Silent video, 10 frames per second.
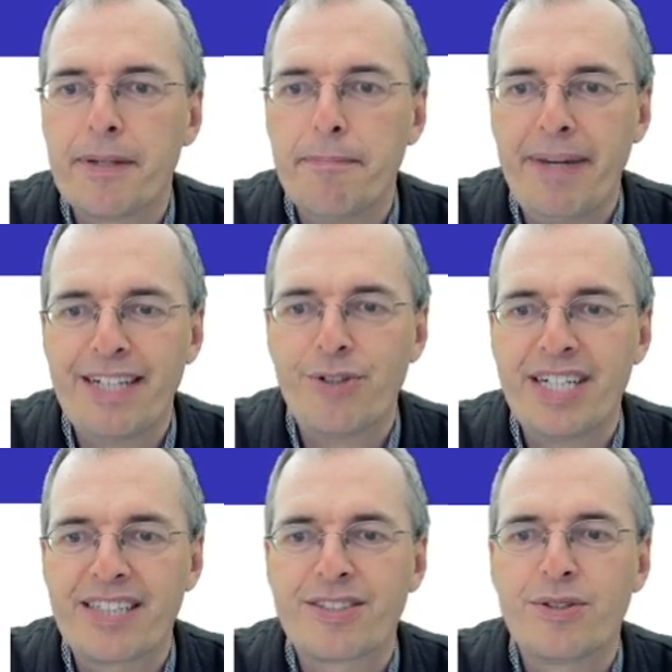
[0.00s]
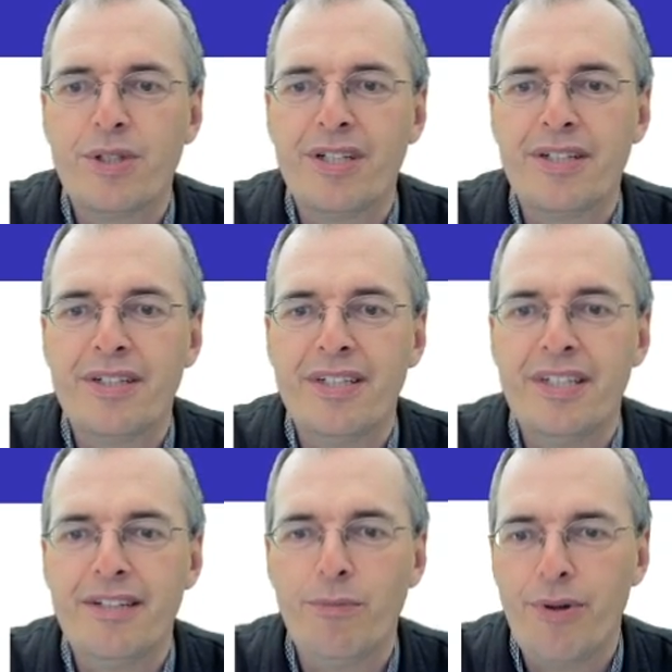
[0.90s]
matrix uh,
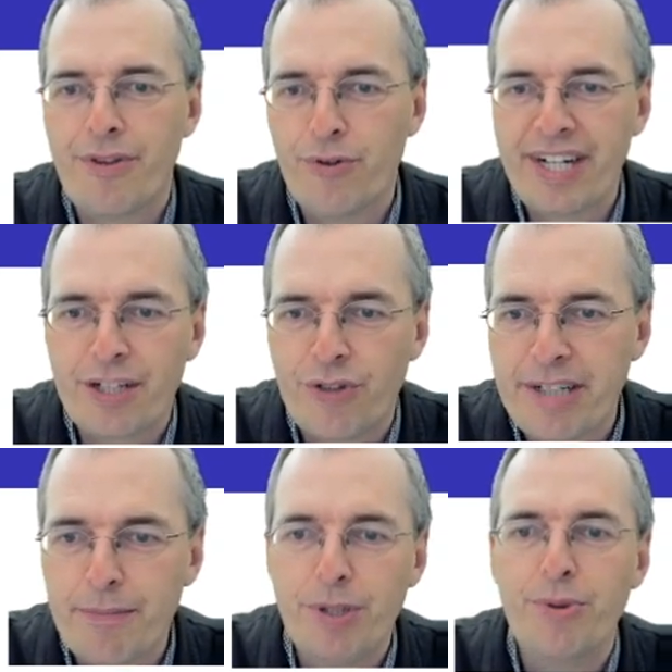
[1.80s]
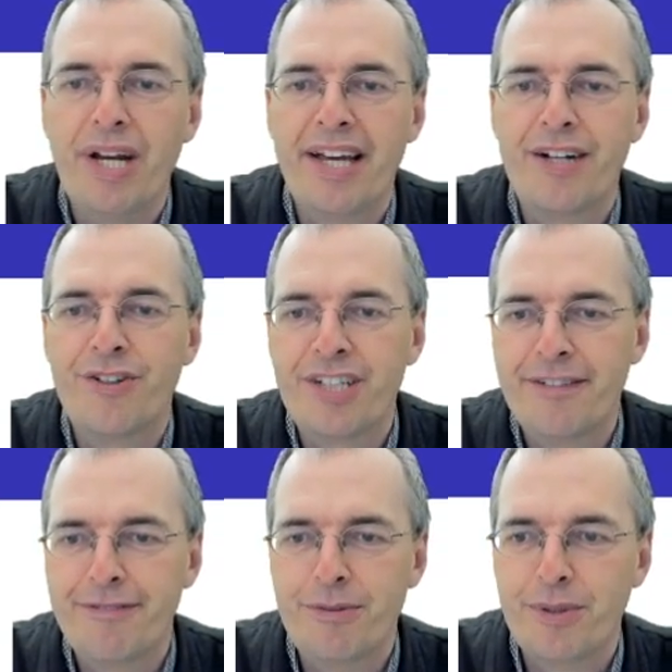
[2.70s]
with a red, green, blue layer
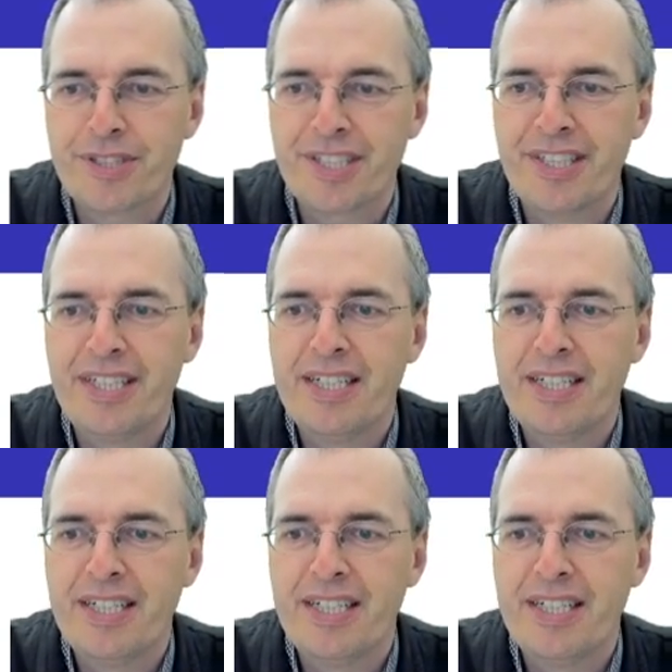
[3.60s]
if it was a